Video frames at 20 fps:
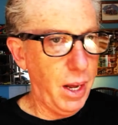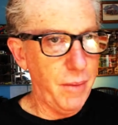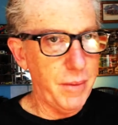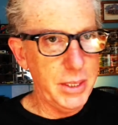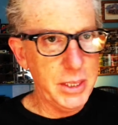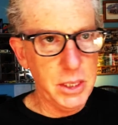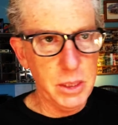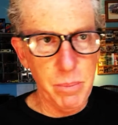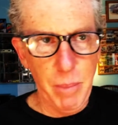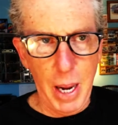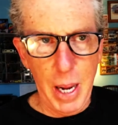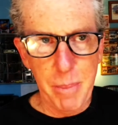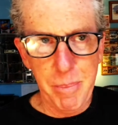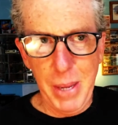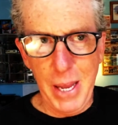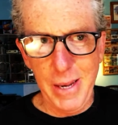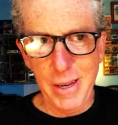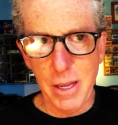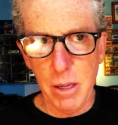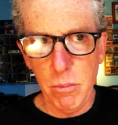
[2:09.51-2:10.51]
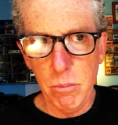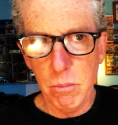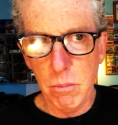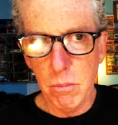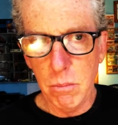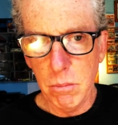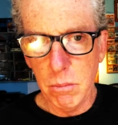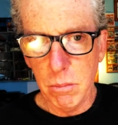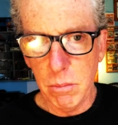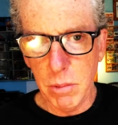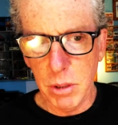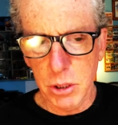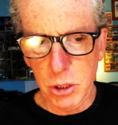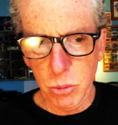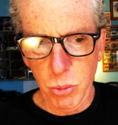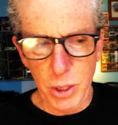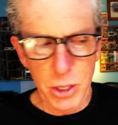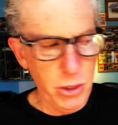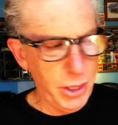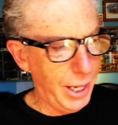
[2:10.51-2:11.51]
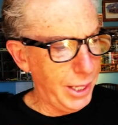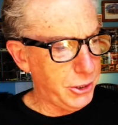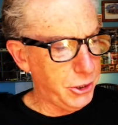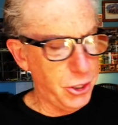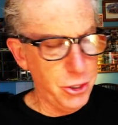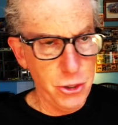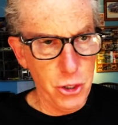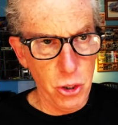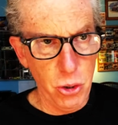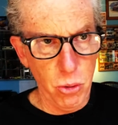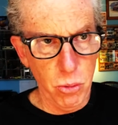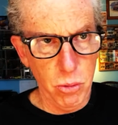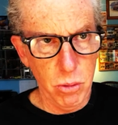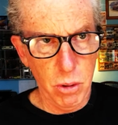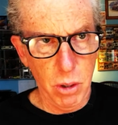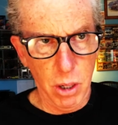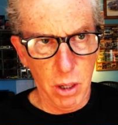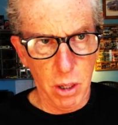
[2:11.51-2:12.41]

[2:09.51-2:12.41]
this is my opinion. This is what you guys should do